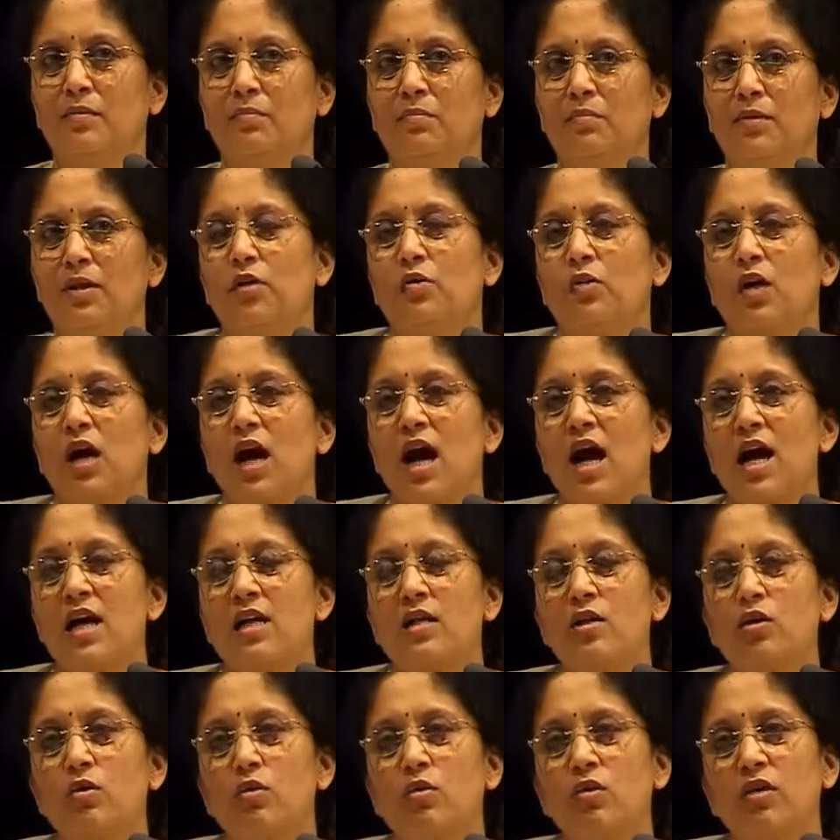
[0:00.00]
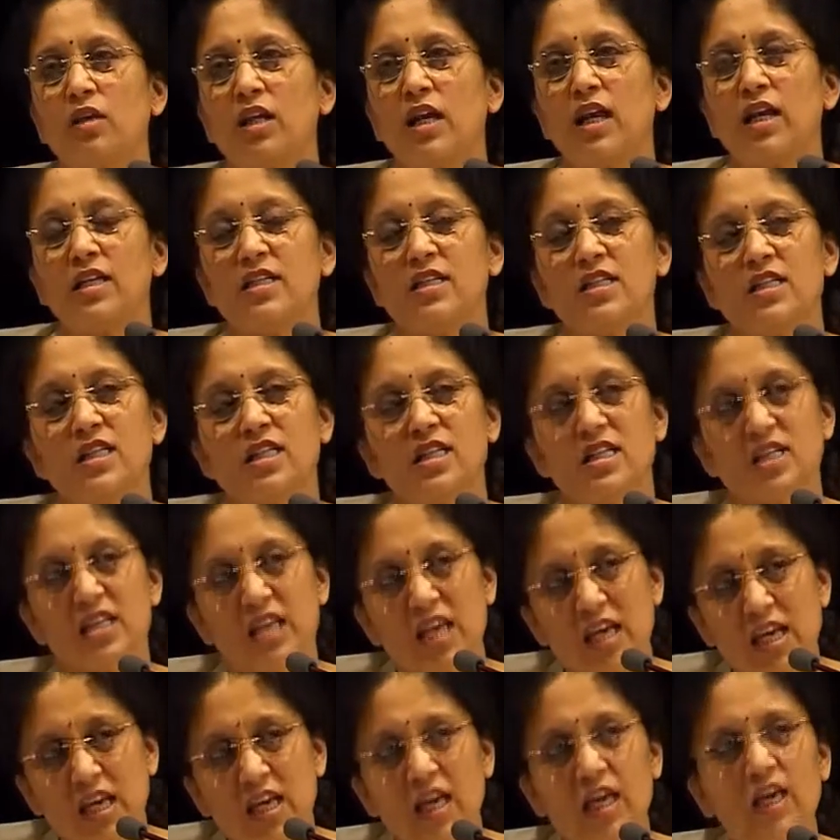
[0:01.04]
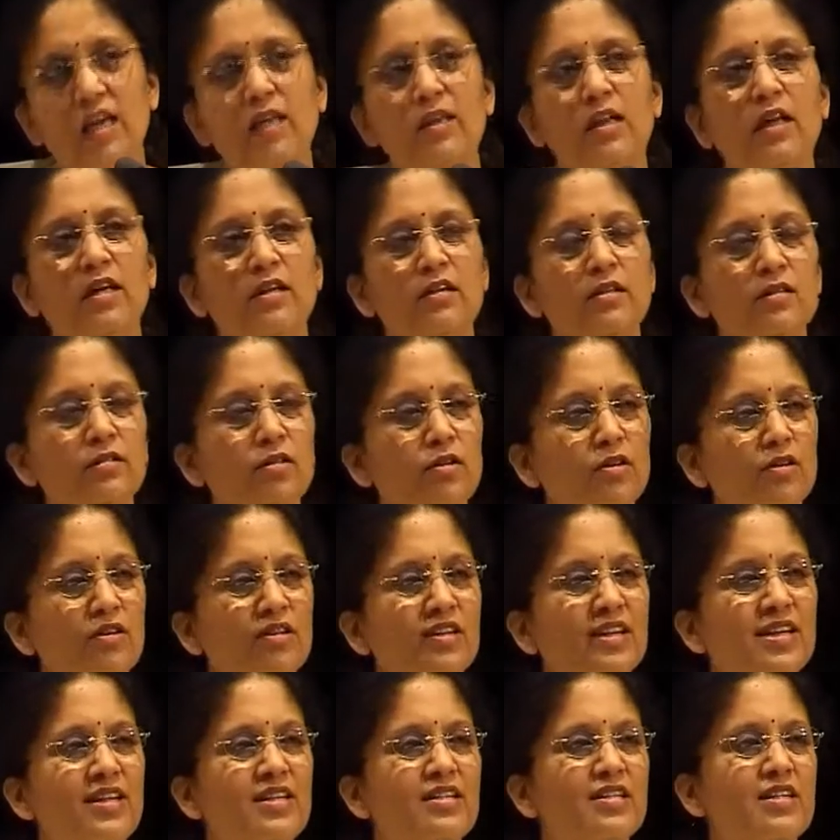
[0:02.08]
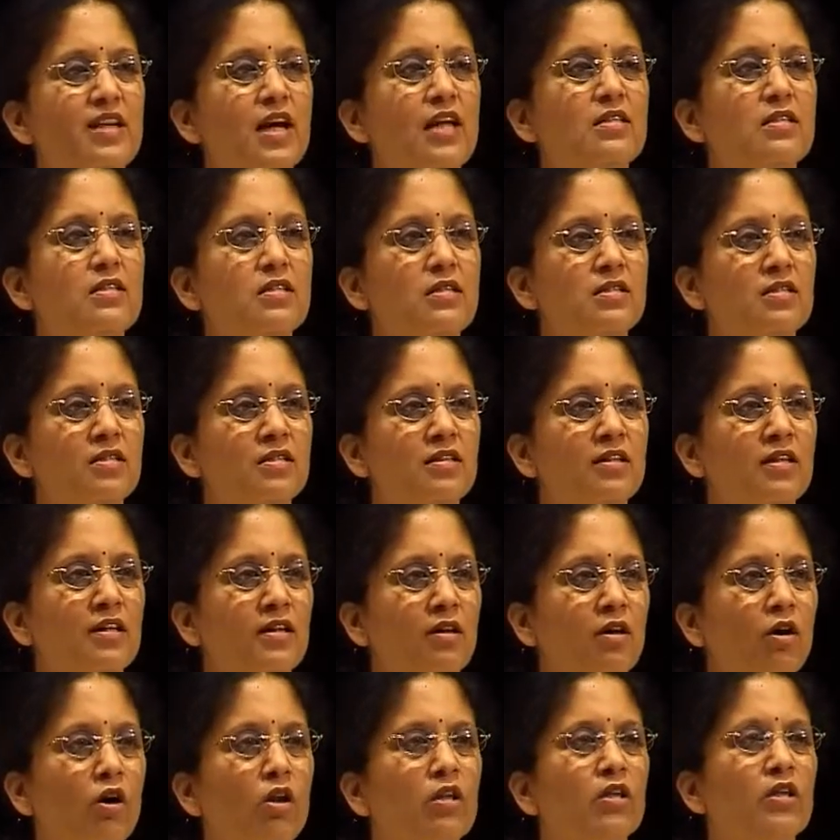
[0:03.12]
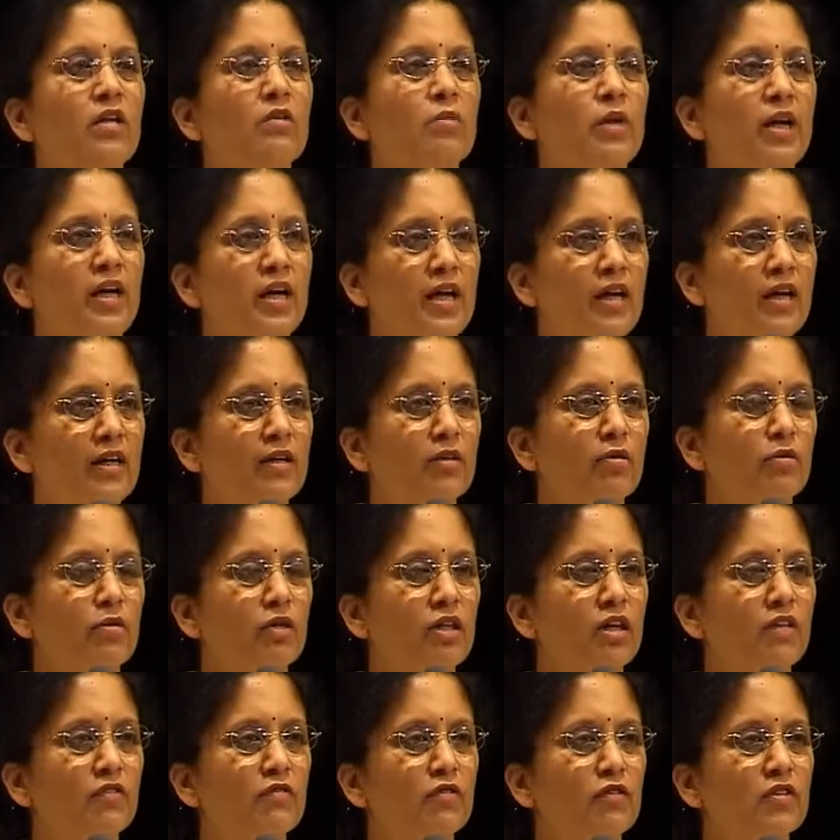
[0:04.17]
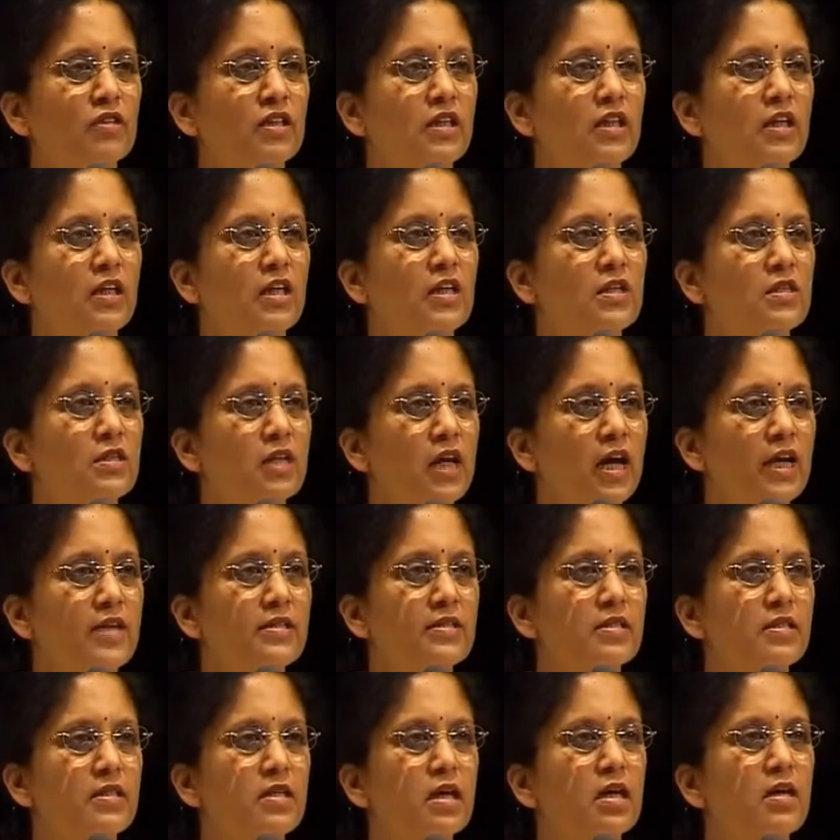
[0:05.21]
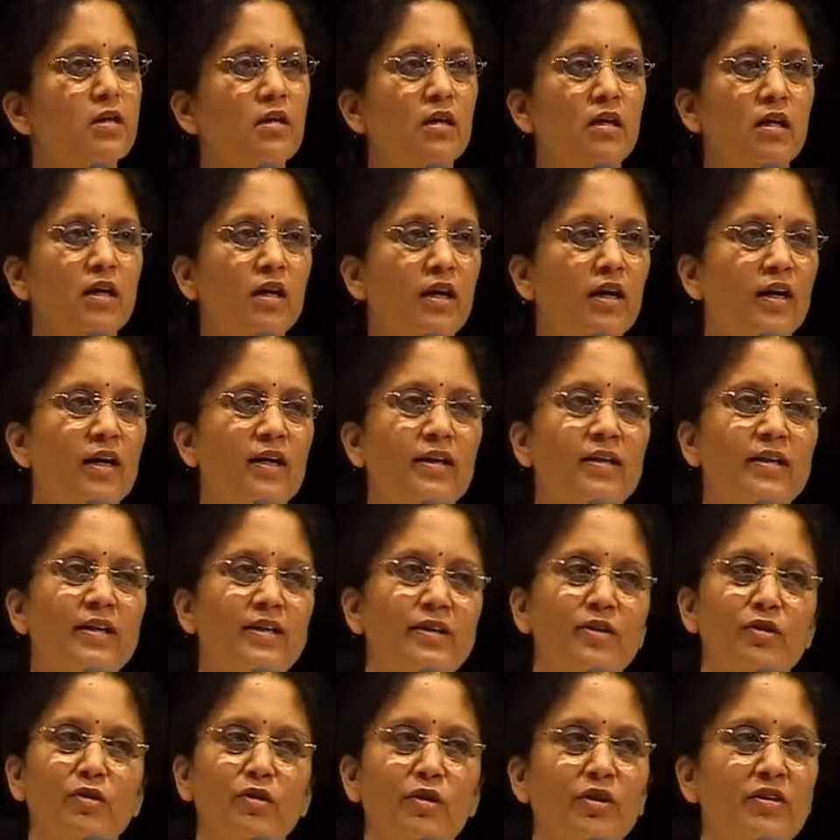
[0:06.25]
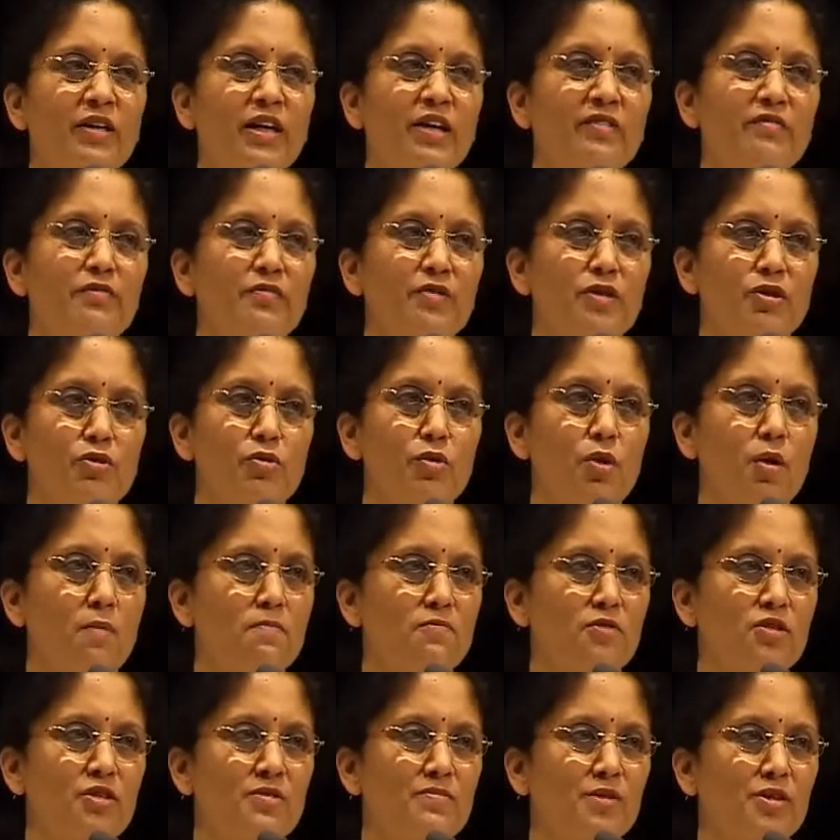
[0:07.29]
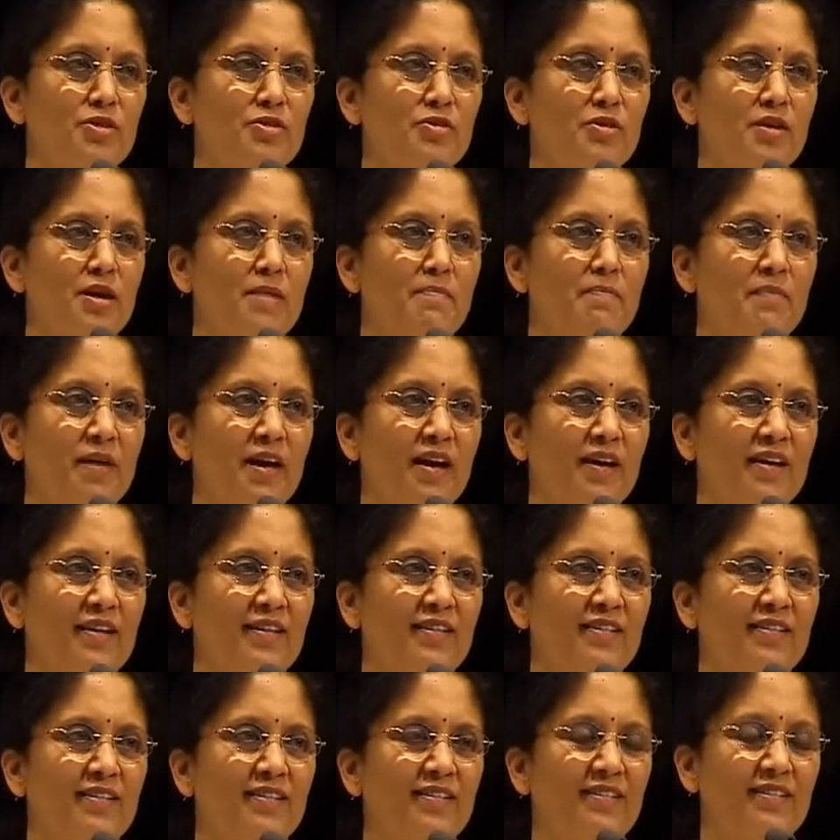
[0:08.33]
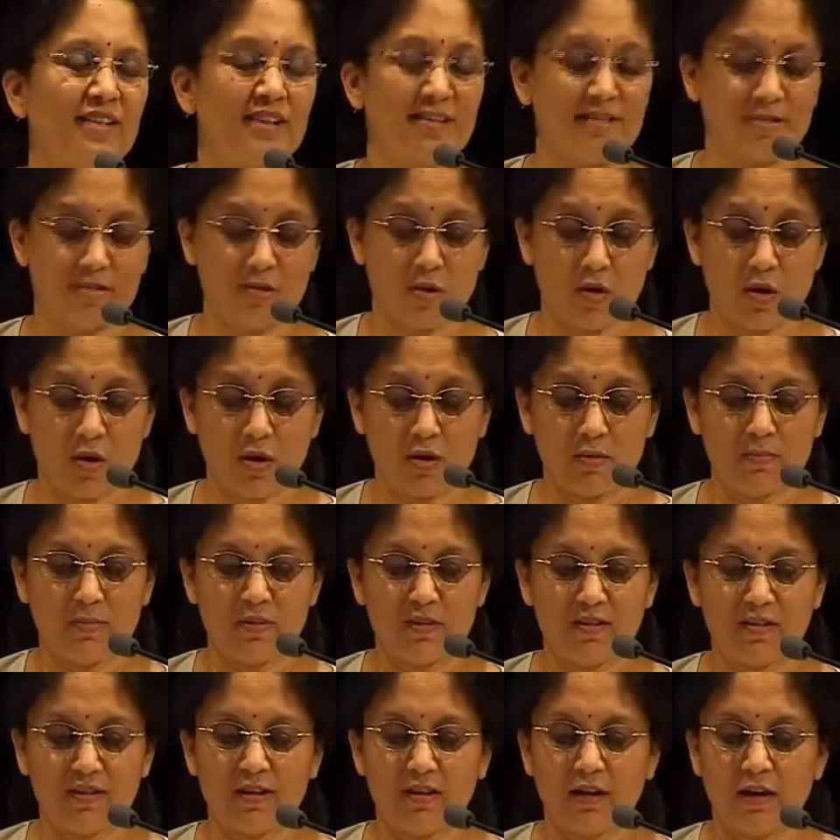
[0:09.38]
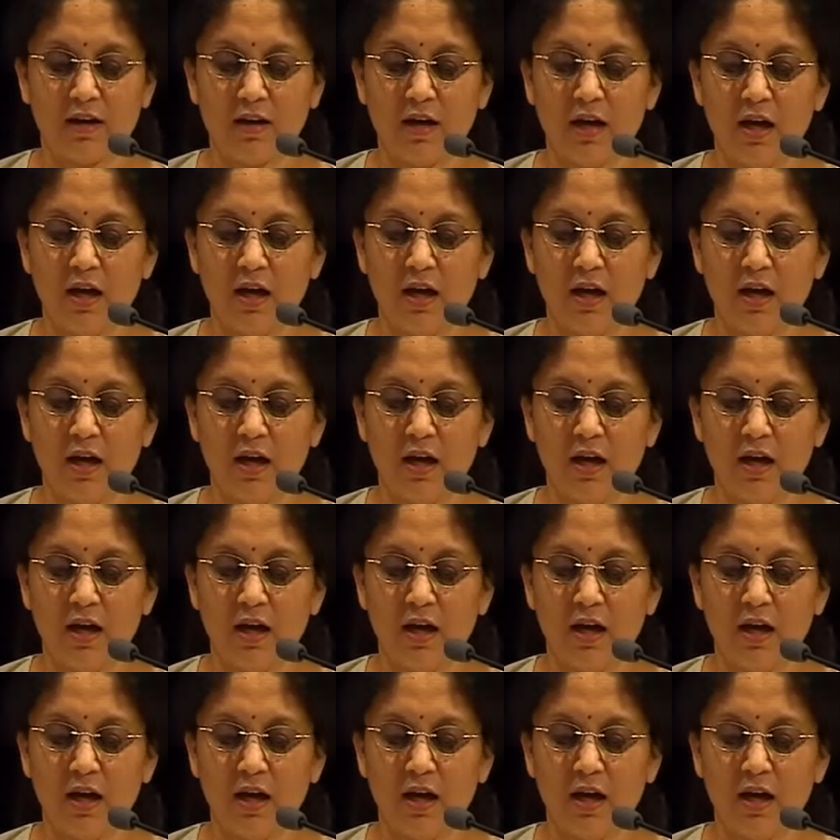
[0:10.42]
But you can't go there, see, thinking that you're in transit. On the way, I'll go there for 3 days, get stuck, and then you're left with no option but to come back. That's a horrible thing.